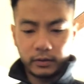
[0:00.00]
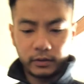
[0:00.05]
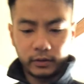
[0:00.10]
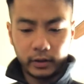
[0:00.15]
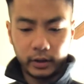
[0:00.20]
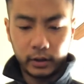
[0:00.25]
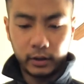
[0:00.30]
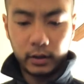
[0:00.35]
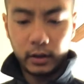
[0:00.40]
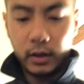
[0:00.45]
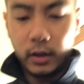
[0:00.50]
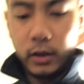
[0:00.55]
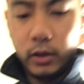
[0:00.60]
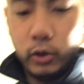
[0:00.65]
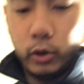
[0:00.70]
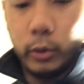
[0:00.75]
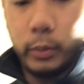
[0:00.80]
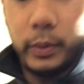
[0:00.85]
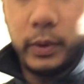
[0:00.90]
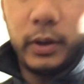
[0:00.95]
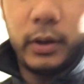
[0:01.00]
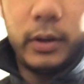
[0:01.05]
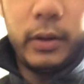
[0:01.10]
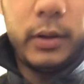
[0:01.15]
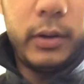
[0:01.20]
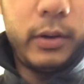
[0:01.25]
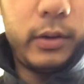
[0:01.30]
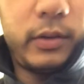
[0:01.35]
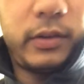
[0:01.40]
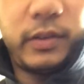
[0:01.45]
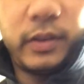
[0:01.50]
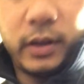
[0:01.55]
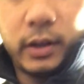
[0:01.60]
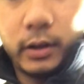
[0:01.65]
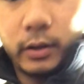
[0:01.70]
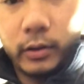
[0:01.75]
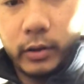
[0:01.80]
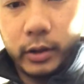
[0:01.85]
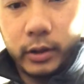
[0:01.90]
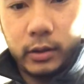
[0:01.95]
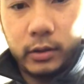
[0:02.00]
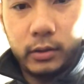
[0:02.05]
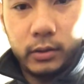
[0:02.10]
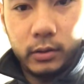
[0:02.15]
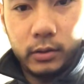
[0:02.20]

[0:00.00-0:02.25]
like you'll be seeing like